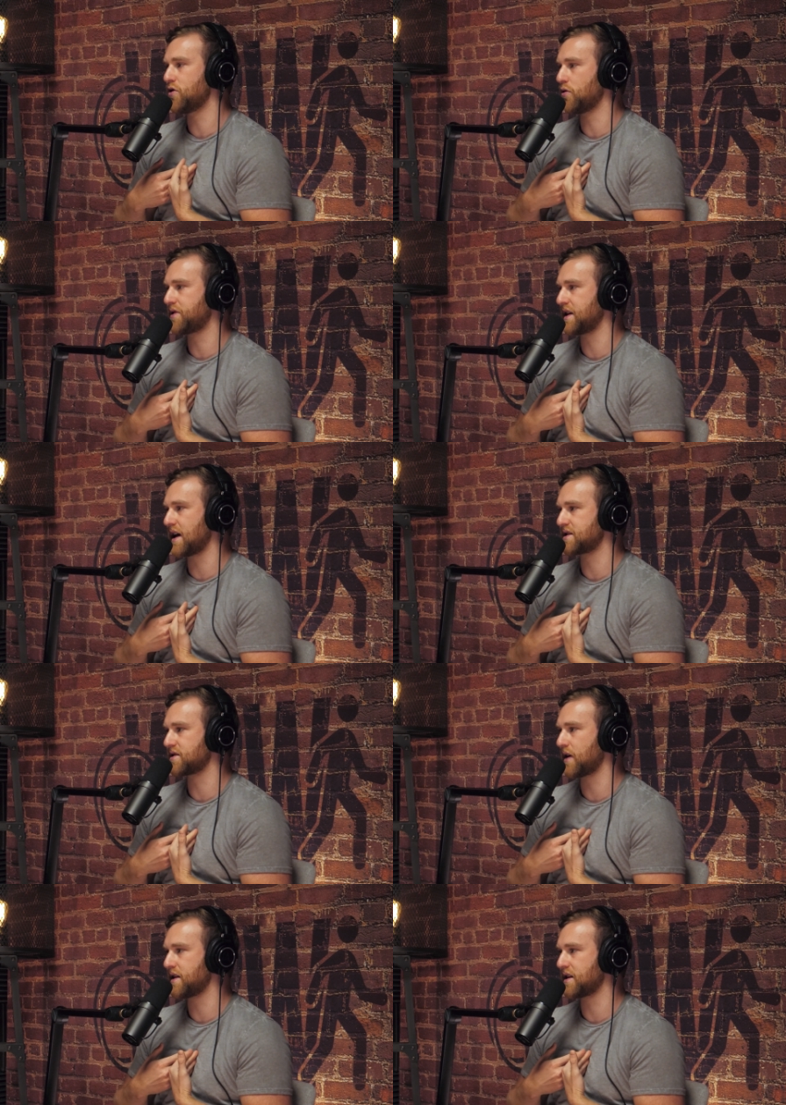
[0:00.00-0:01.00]
don't think that's the
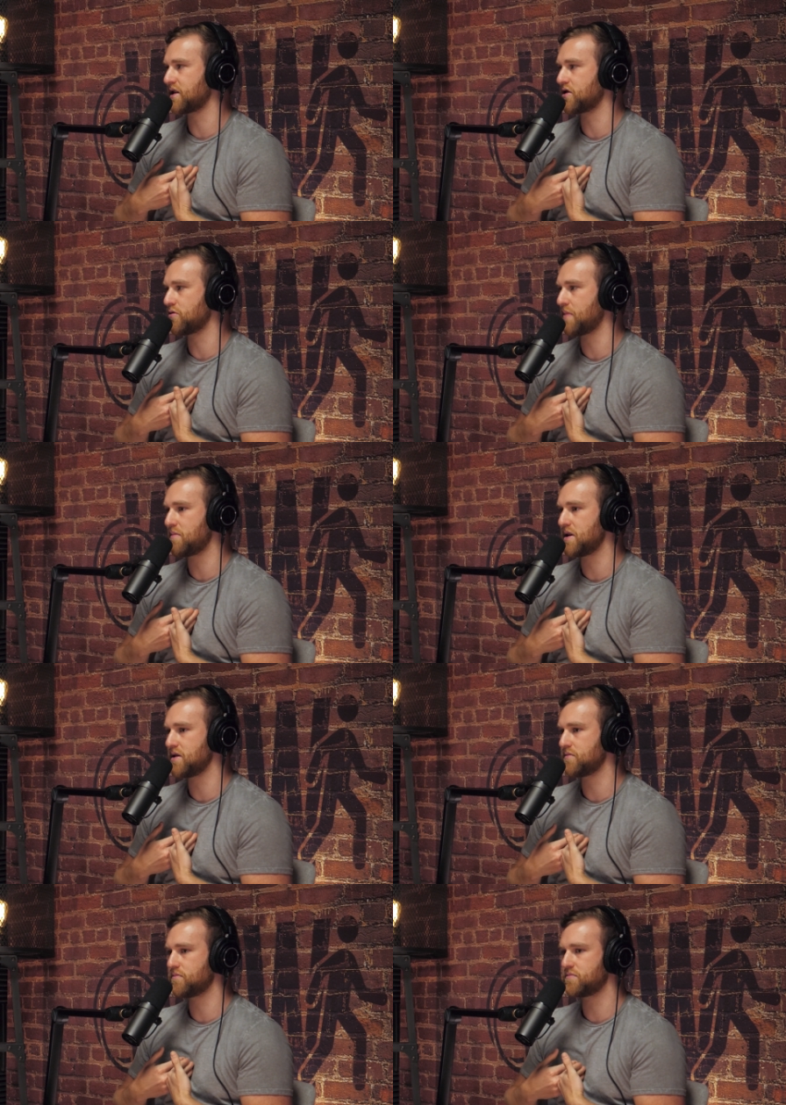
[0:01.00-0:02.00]
right thing to do. Maybe
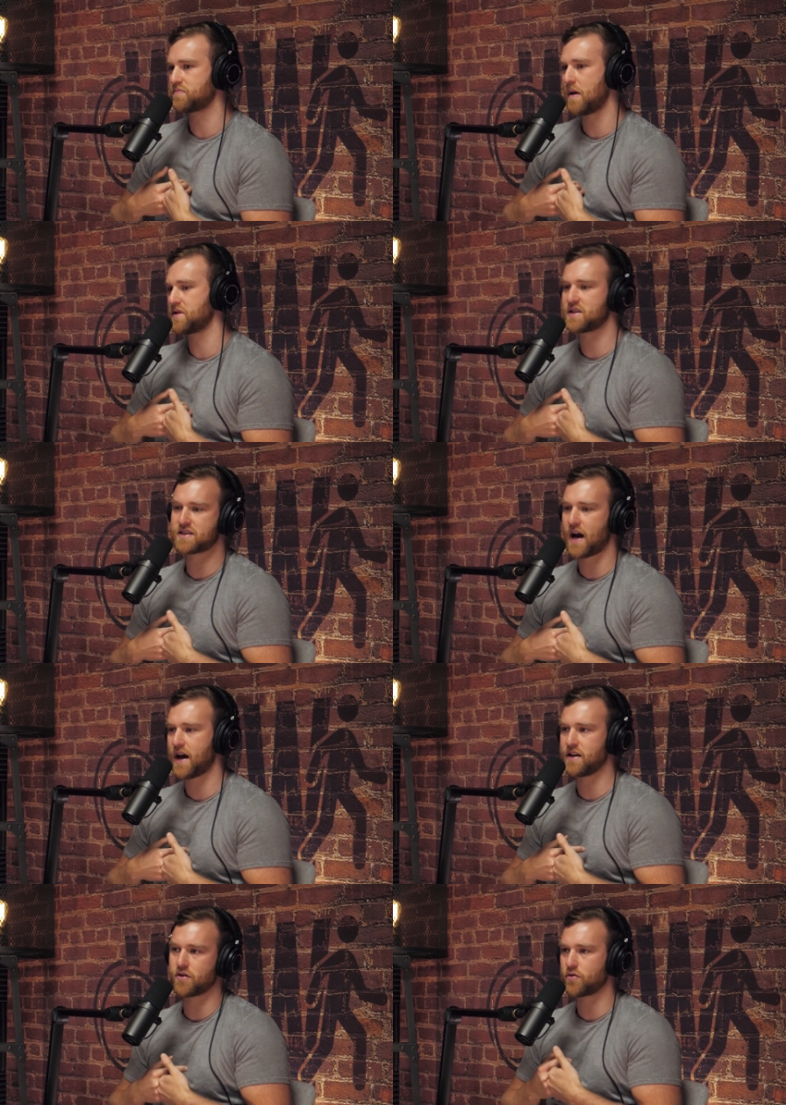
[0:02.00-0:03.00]

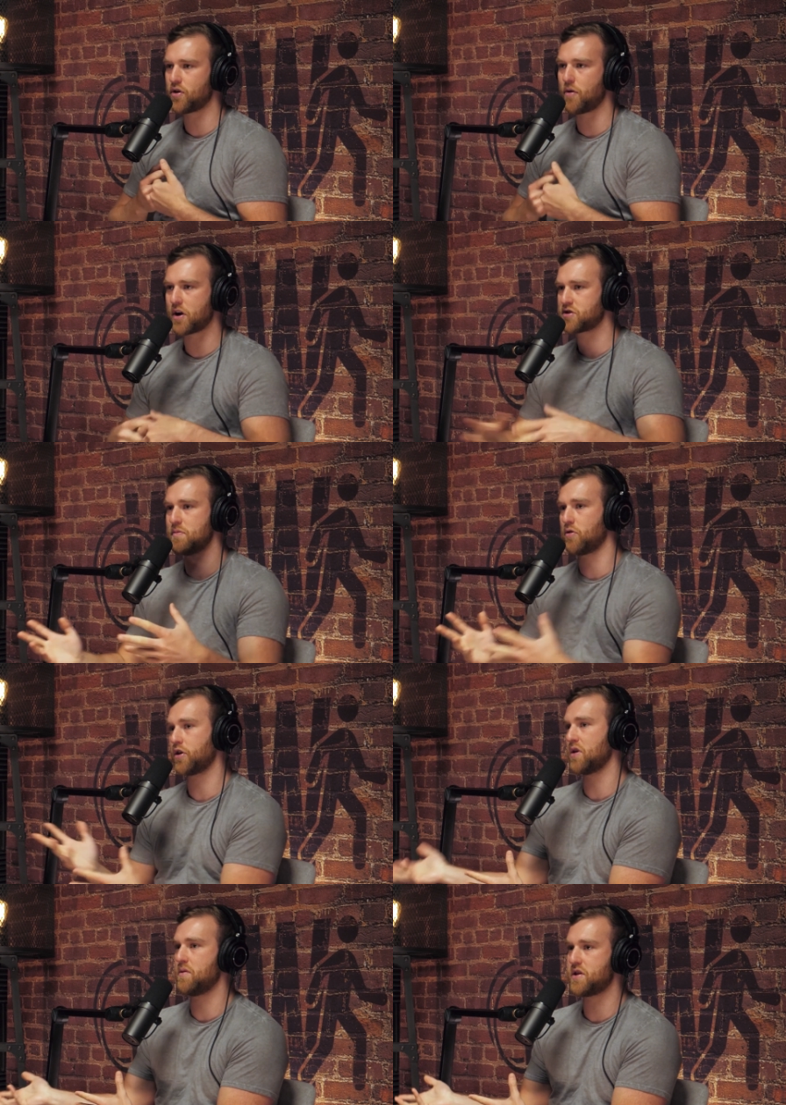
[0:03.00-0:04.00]
society or a bunch of people
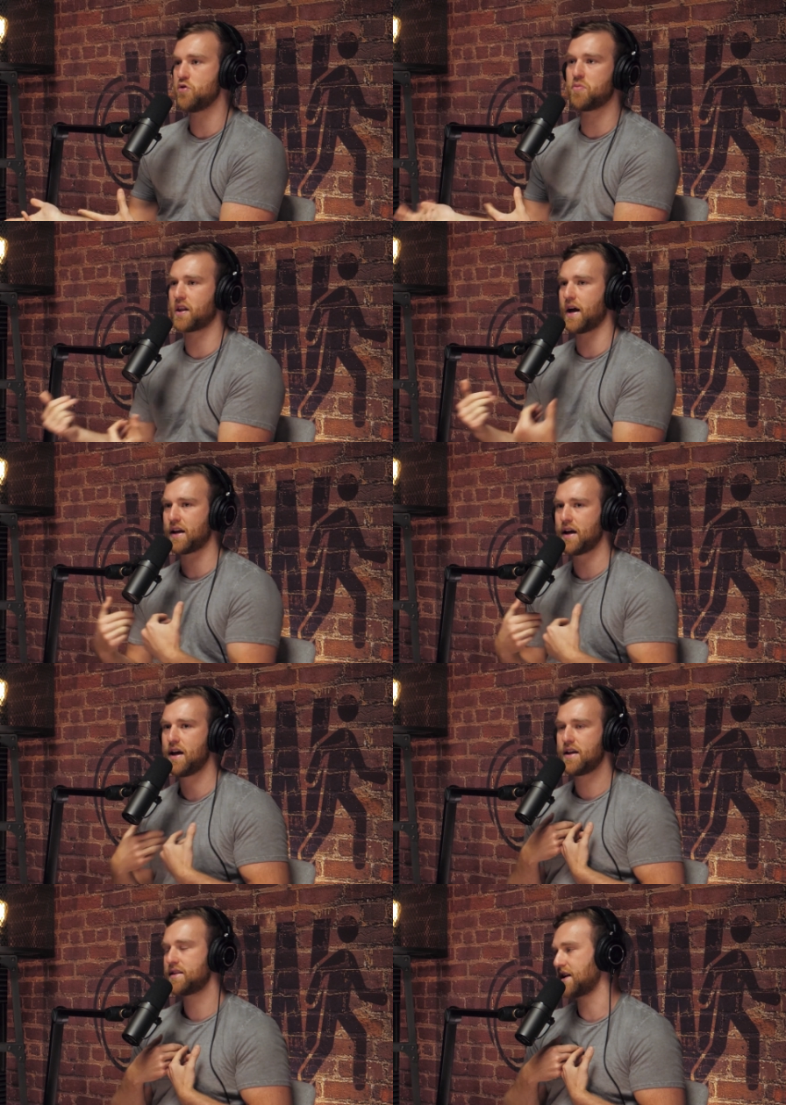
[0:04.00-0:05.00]
agree with you, but like,
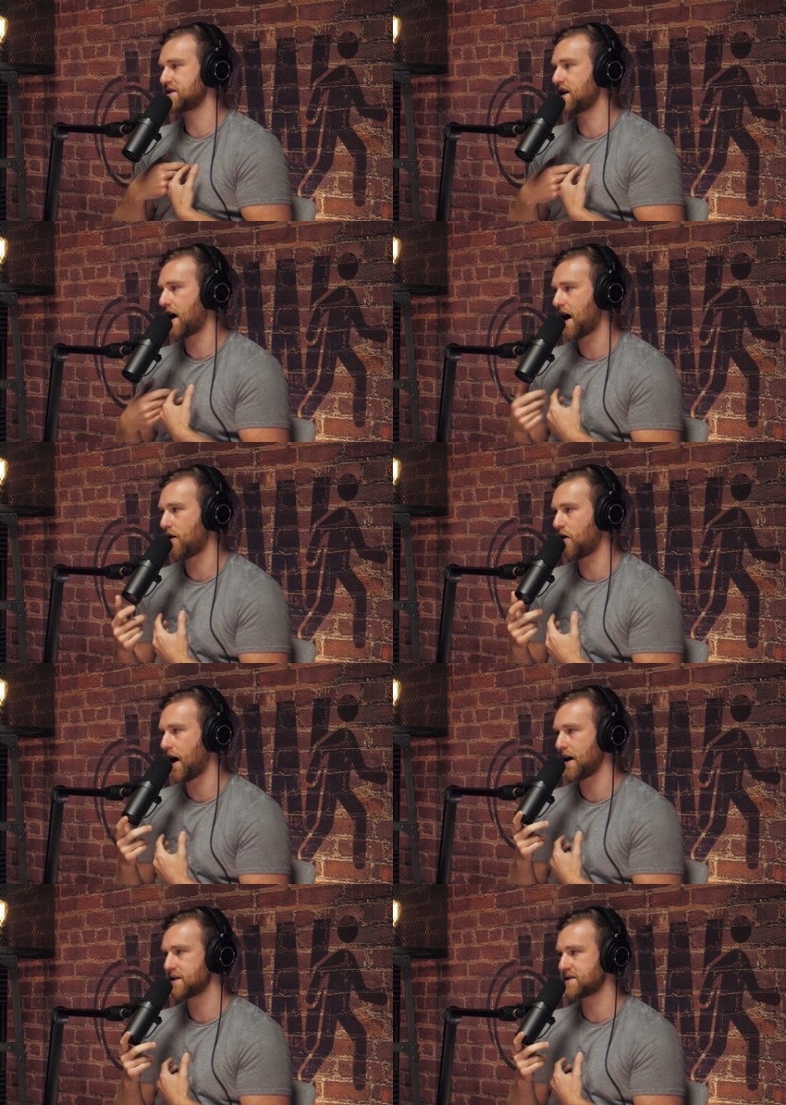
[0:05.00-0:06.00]
that's not how
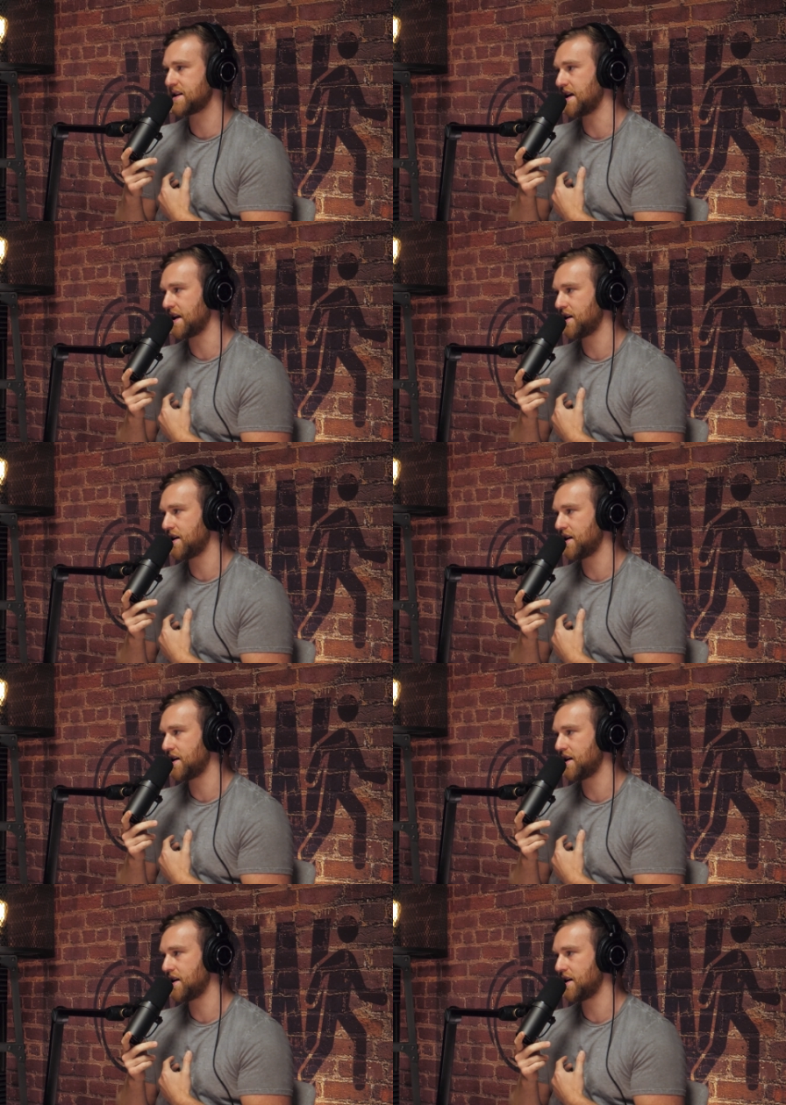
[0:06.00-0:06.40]
I see it.